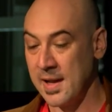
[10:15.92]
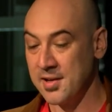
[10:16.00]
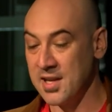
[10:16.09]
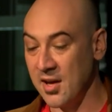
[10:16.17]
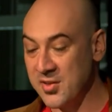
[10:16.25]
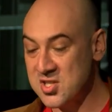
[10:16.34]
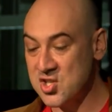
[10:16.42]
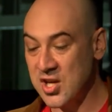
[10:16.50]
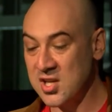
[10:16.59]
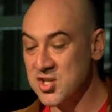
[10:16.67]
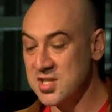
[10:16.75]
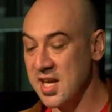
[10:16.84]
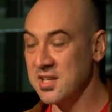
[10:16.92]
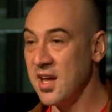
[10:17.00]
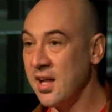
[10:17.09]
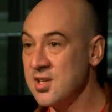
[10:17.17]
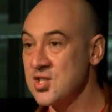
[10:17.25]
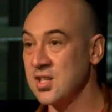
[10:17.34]
Now, this change in
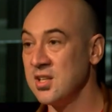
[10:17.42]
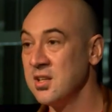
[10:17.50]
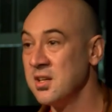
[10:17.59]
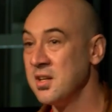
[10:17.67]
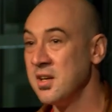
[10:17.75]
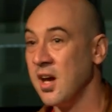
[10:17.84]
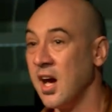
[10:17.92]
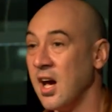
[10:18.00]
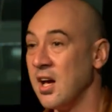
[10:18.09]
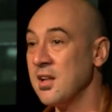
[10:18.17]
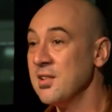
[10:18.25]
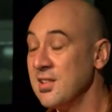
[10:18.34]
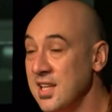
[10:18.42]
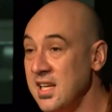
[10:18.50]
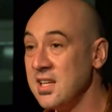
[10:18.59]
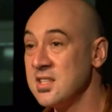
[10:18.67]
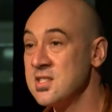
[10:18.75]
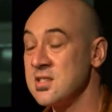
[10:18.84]
technology uh,
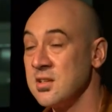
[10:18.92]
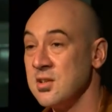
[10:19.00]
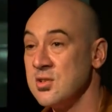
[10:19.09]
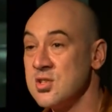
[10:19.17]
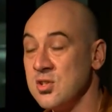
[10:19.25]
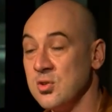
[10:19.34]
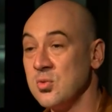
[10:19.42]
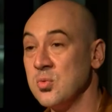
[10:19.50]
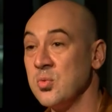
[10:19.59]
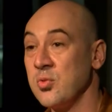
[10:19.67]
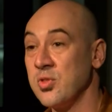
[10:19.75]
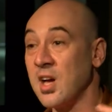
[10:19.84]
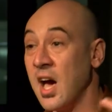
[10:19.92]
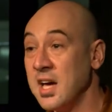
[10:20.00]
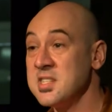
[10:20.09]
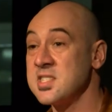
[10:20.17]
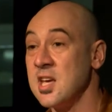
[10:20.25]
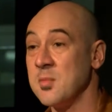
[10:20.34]
leads to the
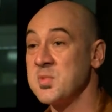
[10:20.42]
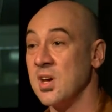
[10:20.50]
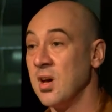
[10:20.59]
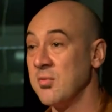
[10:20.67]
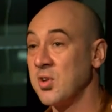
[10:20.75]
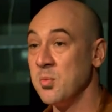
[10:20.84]
concept of